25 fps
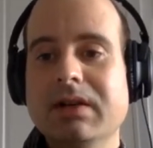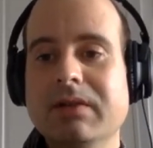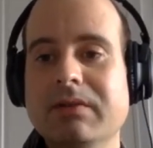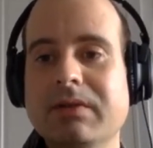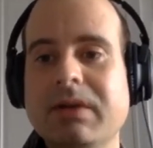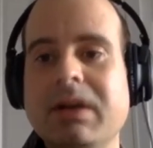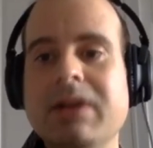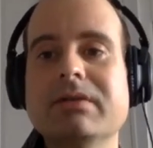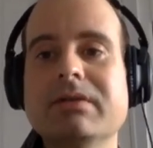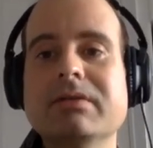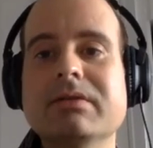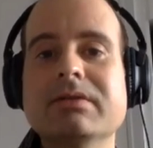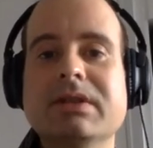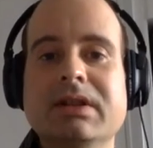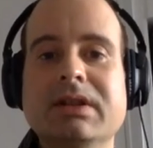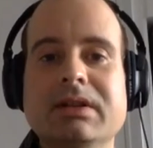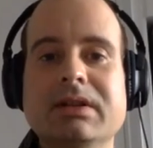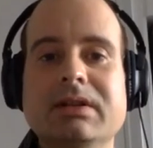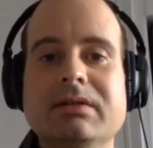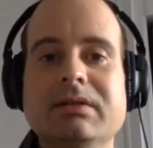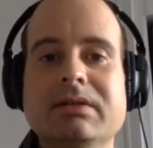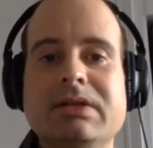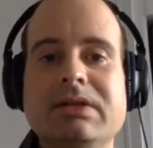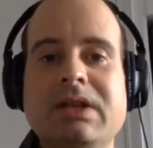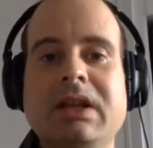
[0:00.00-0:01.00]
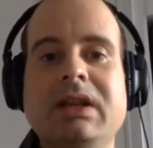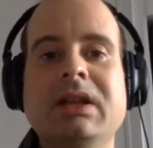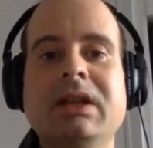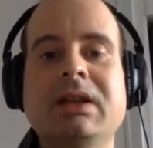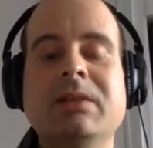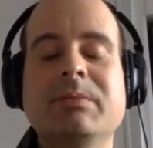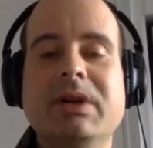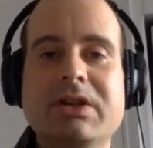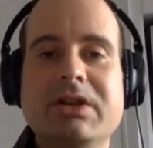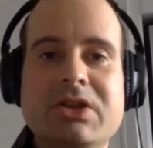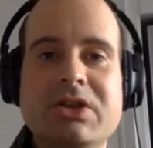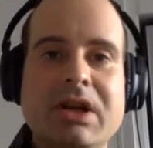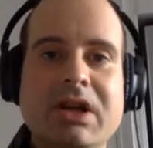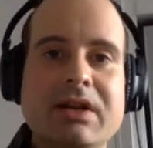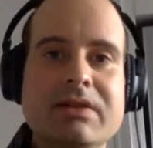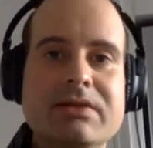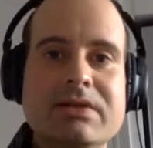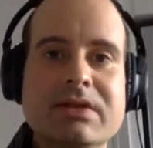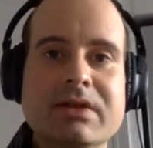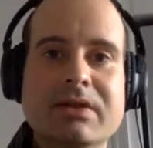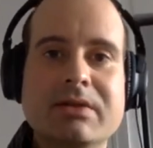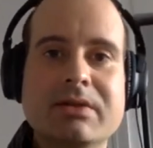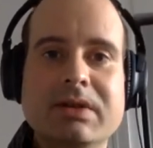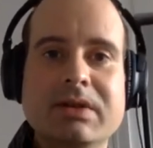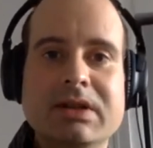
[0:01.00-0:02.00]
rather than taking my
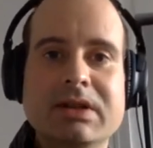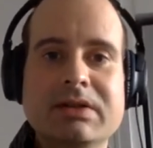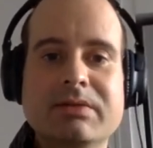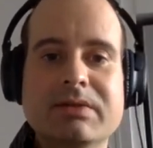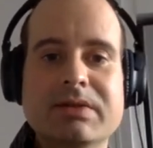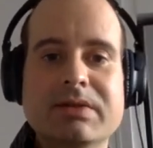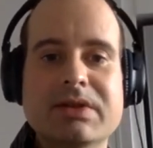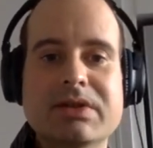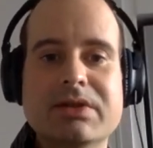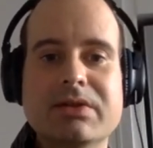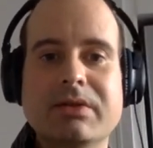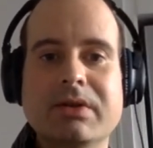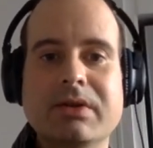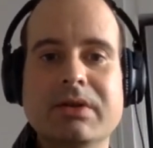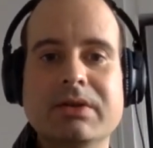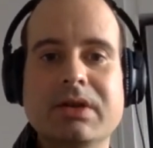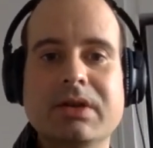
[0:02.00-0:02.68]
chance and going to a store